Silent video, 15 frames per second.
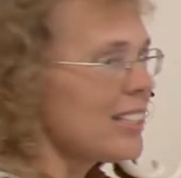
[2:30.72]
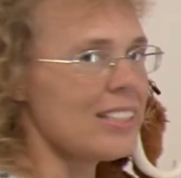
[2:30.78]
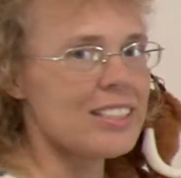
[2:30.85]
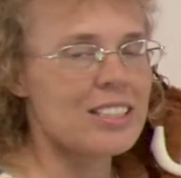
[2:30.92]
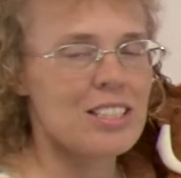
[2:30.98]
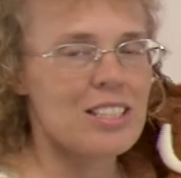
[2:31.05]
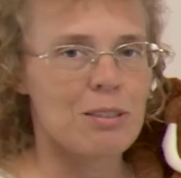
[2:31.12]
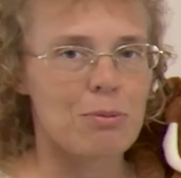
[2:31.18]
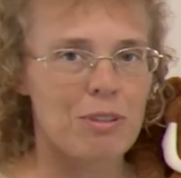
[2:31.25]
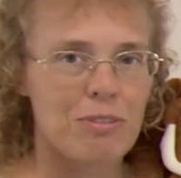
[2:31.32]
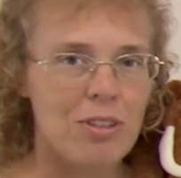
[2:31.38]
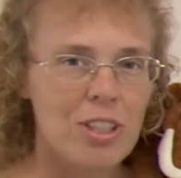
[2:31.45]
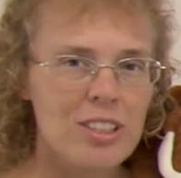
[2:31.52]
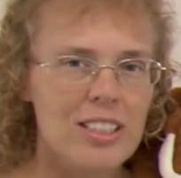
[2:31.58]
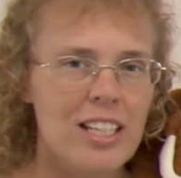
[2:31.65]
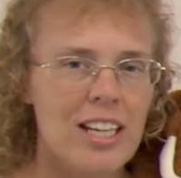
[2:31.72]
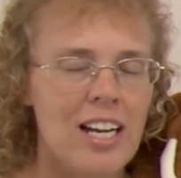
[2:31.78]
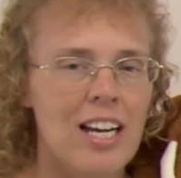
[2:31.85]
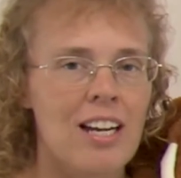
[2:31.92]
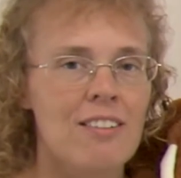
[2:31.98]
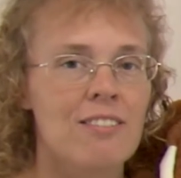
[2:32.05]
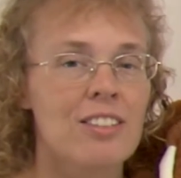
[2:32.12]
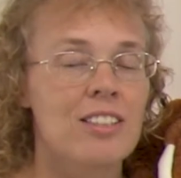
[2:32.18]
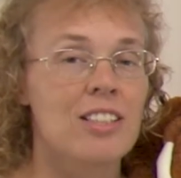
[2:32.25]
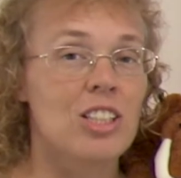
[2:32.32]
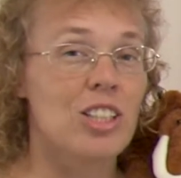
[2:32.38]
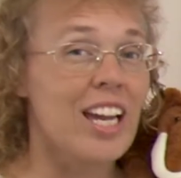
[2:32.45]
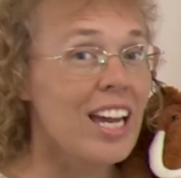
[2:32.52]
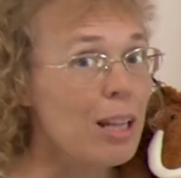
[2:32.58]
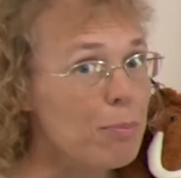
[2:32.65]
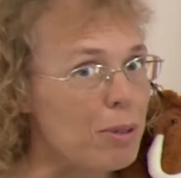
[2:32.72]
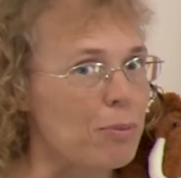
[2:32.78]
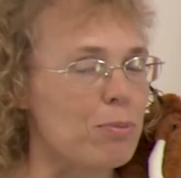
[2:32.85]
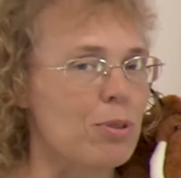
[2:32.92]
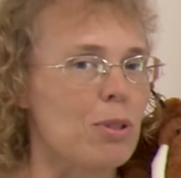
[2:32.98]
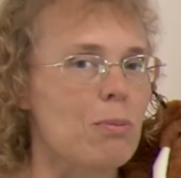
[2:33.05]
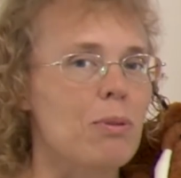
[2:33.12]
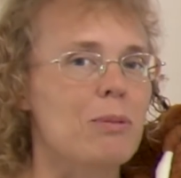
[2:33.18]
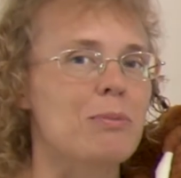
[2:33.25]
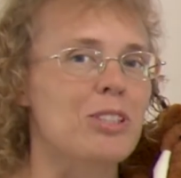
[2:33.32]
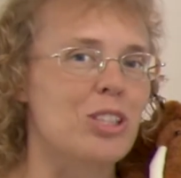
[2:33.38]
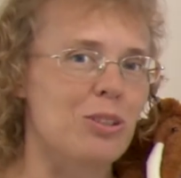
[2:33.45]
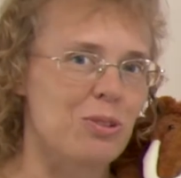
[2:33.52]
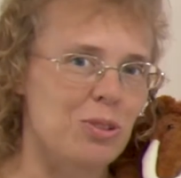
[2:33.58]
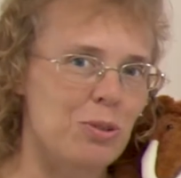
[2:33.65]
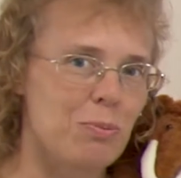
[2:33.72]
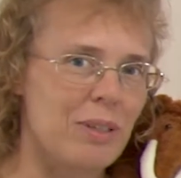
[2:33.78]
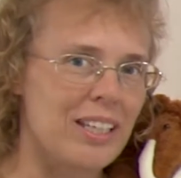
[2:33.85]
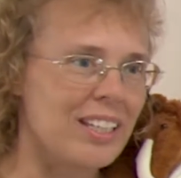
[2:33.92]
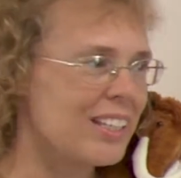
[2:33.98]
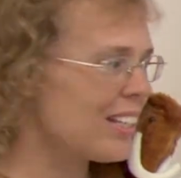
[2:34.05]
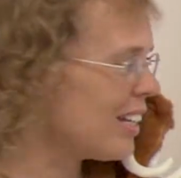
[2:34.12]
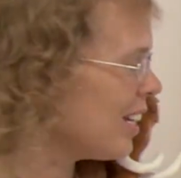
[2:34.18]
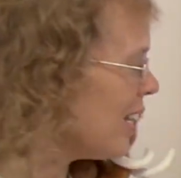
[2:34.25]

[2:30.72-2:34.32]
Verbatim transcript: is that we first have a helping problem, so to speak.